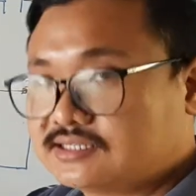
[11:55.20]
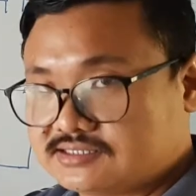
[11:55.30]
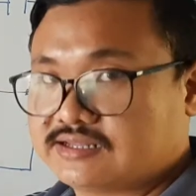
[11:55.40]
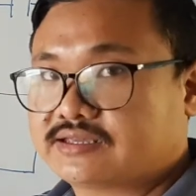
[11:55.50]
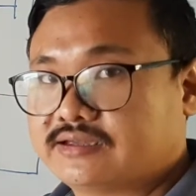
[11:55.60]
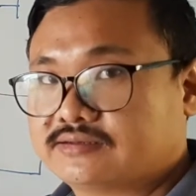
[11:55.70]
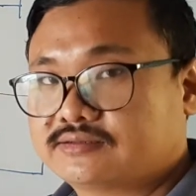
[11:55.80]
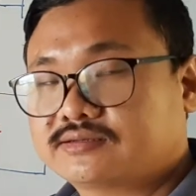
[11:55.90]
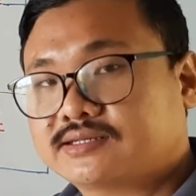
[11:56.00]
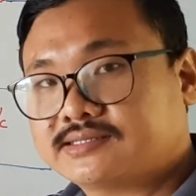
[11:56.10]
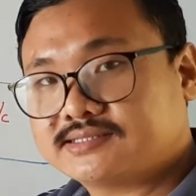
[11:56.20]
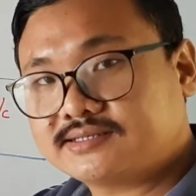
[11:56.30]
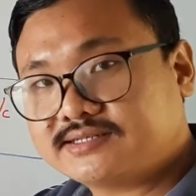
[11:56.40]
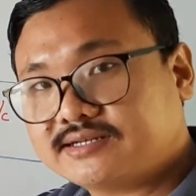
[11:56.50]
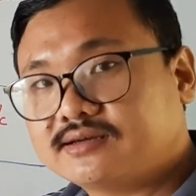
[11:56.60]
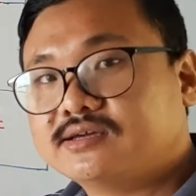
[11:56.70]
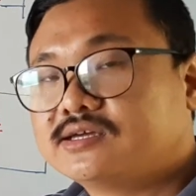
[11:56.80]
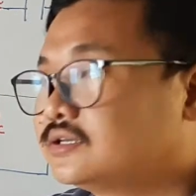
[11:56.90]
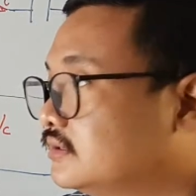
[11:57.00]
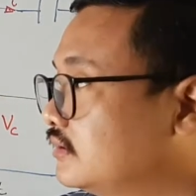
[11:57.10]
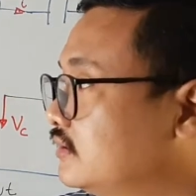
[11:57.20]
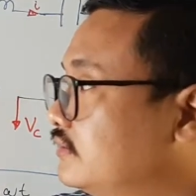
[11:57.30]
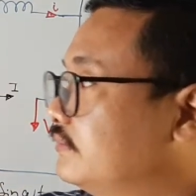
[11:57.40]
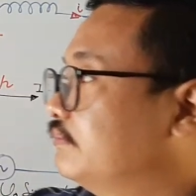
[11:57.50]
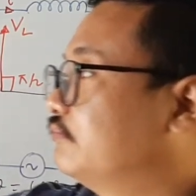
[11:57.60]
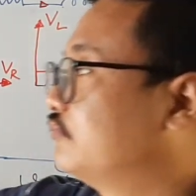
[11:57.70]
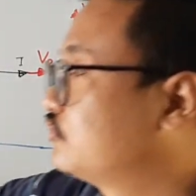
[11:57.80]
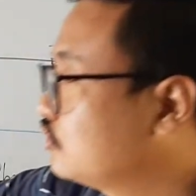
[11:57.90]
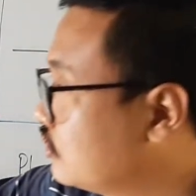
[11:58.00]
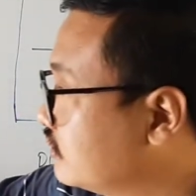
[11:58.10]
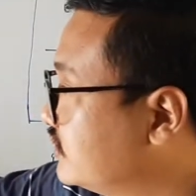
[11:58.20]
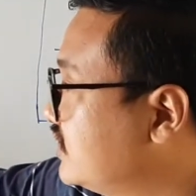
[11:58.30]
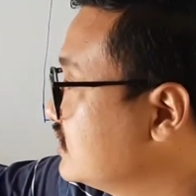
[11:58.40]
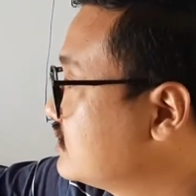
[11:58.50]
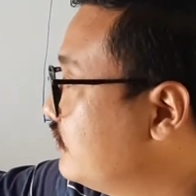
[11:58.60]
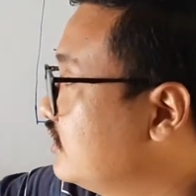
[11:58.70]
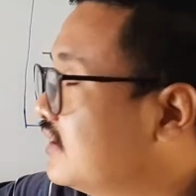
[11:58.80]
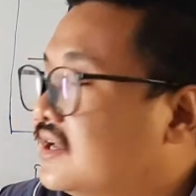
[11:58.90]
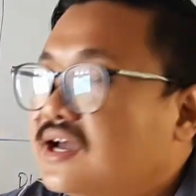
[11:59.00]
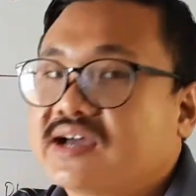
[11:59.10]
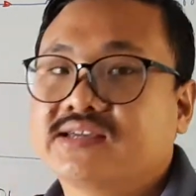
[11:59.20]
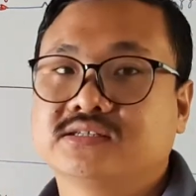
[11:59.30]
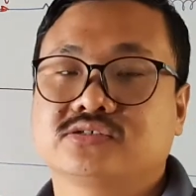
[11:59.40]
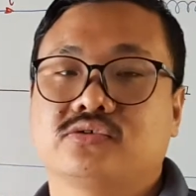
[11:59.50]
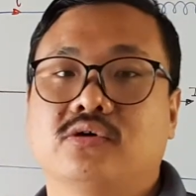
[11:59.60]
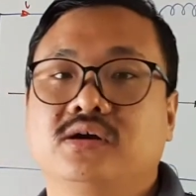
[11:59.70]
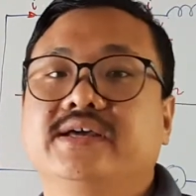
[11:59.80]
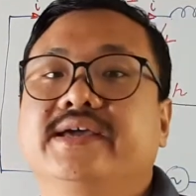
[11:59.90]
circuit, isn't it? So this V by I is called